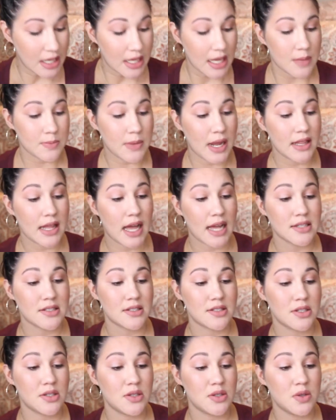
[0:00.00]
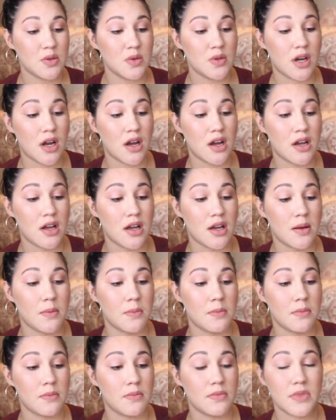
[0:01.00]
And my last two,
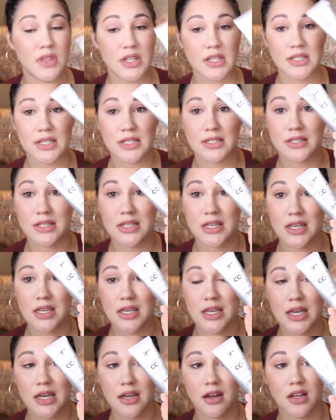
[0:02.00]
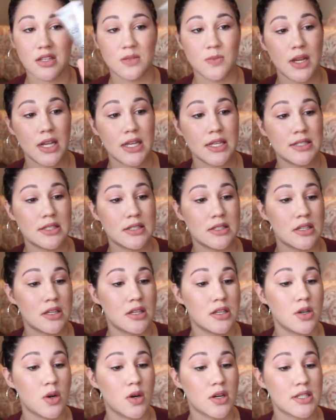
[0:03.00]
this is the IT Cosmetics
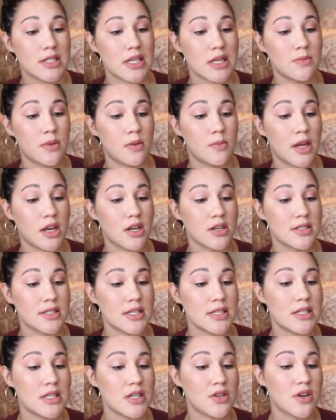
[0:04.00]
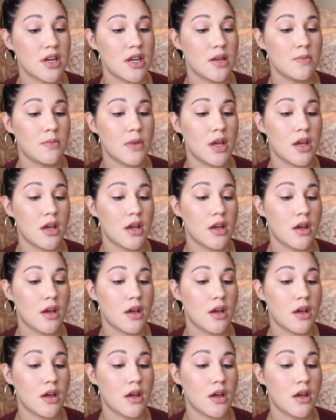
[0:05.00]
Your Skin But Better CC Cream.